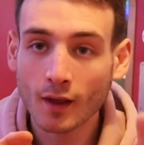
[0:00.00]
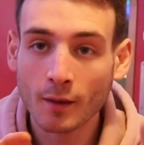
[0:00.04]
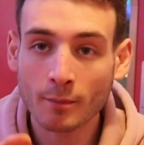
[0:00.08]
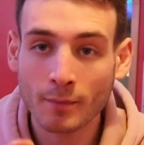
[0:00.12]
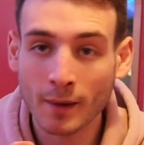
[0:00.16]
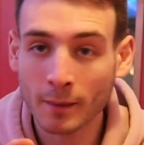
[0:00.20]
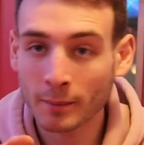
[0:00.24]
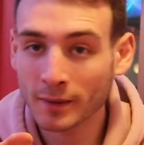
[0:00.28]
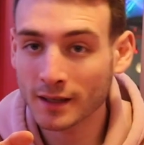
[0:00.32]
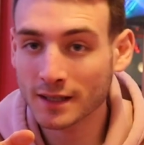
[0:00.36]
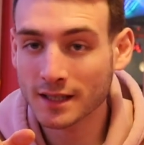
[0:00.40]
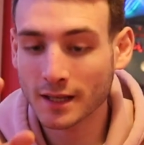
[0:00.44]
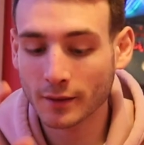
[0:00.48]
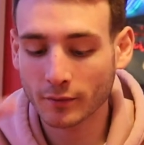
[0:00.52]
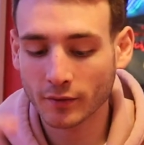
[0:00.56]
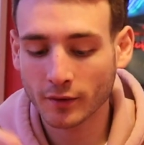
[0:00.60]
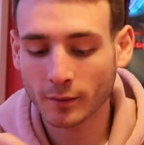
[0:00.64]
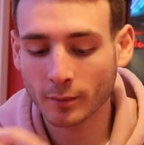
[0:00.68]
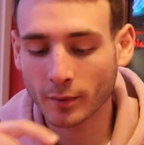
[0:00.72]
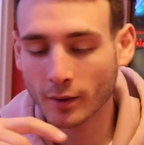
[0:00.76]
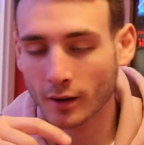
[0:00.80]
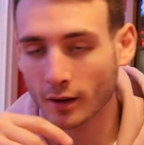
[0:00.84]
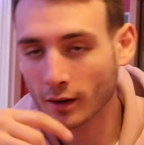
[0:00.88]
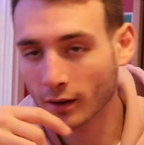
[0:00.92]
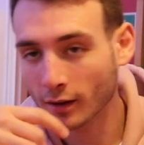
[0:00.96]
Remember the tip of
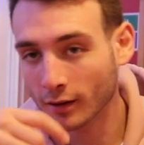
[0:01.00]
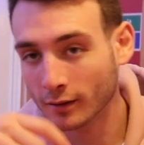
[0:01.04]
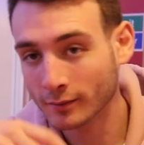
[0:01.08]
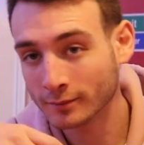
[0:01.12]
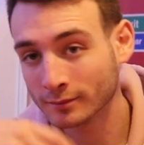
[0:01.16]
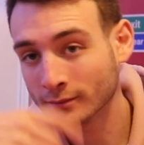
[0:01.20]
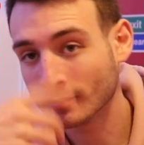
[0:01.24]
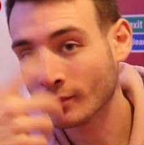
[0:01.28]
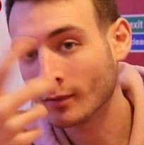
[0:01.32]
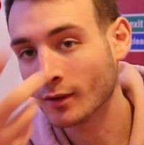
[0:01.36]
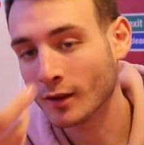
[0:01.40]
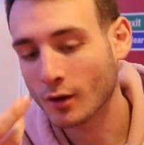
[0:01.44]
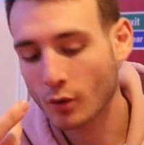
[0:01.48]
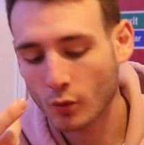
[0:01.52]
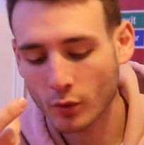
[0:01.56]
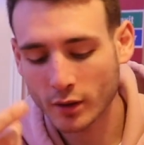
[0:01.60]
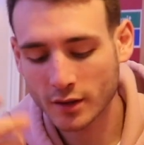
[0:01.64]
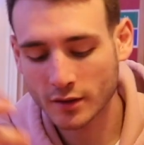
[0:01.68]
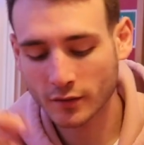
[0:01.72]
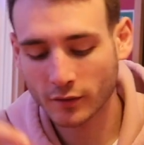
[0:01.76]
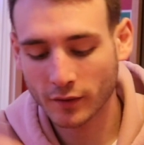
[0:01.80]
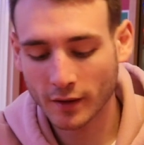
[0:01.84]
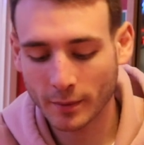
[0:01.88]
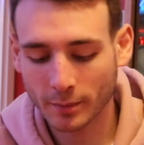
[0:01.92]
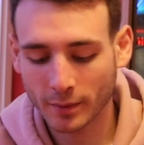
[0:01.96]
the burger,
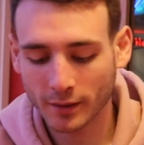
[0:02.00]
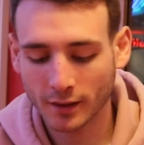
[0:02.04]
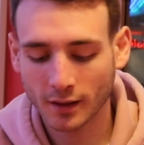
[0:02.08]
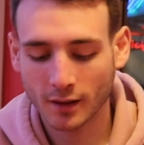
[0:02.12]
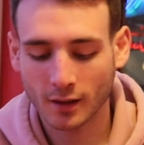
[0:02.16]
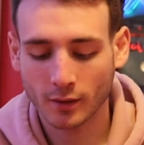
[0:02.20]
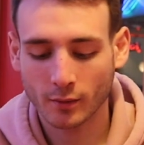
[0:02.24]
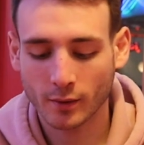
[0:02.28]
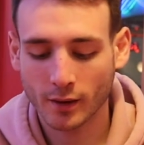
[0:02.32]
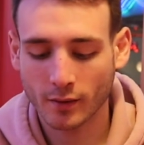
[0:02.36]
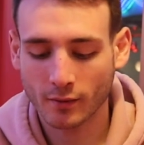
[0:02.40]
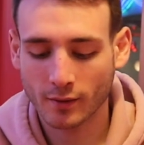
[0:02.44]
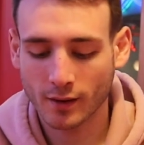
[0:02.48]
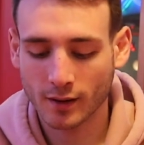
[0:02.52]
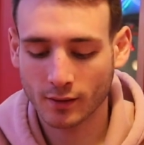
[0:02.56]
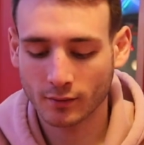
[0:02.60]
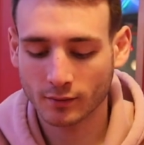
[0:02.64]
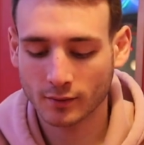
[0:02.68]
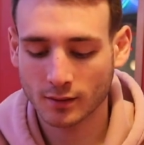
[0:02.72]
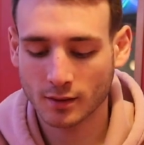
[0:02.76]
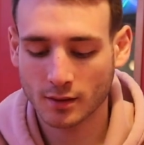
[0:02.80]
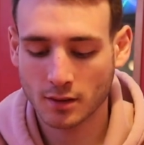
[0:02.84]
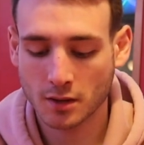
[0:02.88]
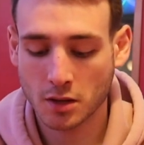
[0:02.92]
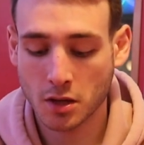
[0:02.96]
always flip it the other way
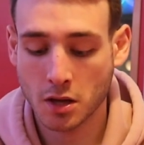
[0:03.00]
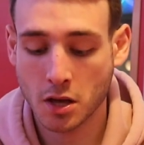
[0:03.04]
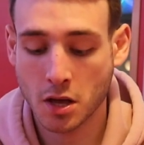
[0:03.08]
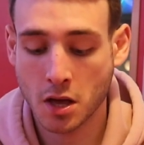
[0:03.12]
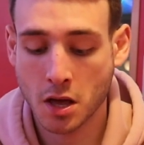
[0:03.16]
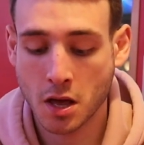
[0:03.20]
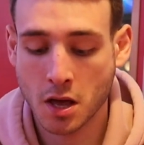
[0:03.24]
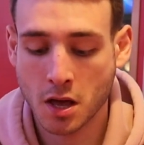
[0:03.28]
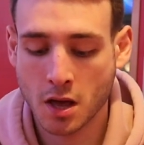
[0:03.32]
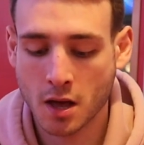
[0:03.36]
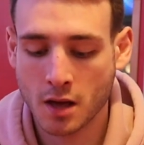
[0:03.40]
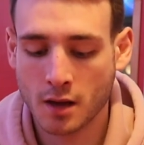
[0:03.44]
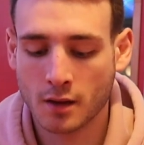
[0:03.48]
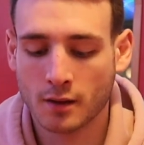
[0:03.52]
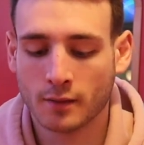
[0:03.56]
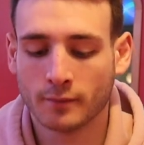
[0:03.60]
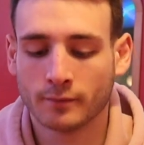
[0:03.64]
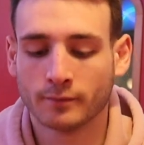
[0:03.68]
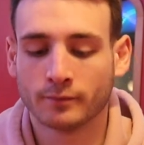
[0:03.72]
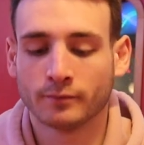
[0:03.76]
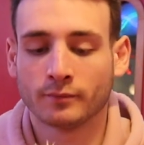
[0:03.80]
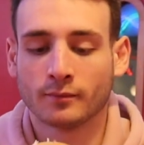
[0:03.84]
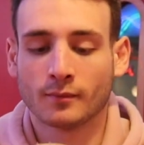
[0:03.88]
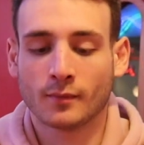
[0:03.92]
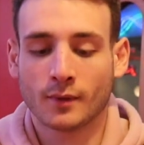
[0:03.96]
around
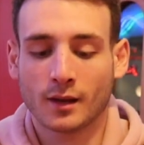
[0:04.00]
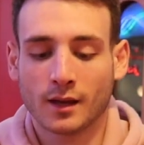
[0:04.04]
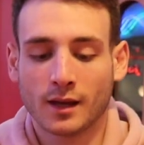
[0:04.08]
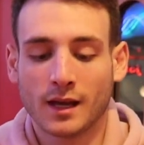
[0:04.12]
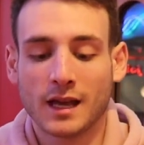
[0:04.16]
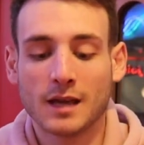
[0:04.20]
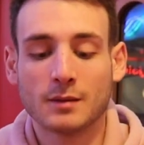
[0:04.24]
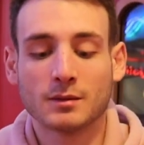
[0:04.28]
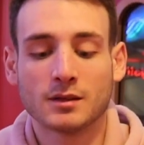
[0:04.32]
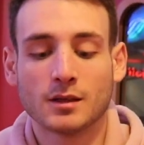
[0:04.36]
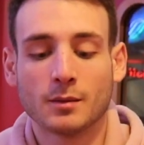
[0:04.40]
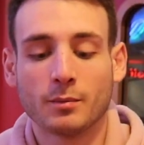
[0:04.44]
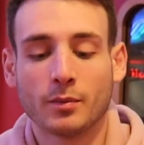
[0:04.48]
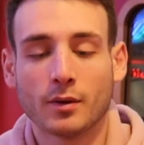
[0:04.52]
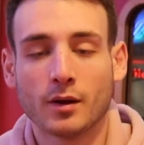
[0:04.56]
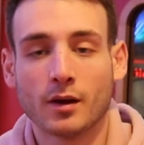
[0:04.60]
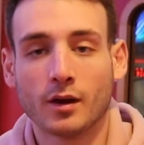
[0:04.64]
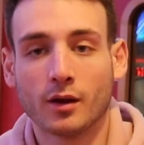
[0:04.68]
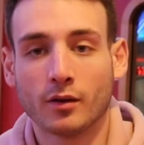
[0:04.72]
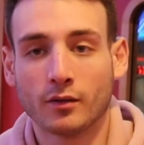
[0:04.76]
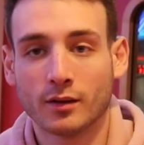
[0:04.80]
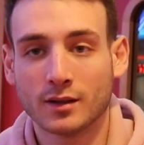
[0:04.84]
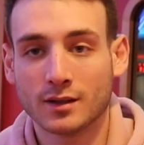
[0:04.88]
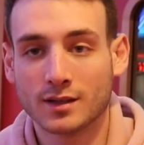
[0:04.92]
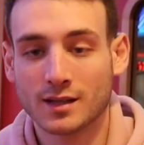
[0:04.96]
keeps the
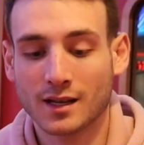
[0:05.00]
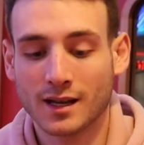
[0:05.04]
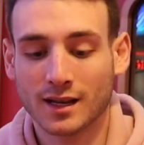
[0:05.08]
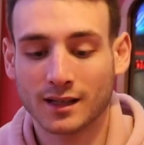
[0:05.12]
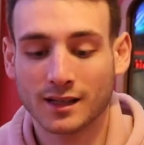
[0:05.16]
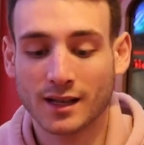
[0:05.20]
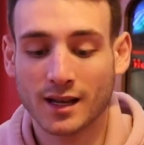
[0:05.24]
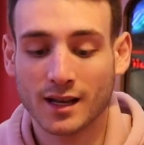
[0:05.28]
burger intact.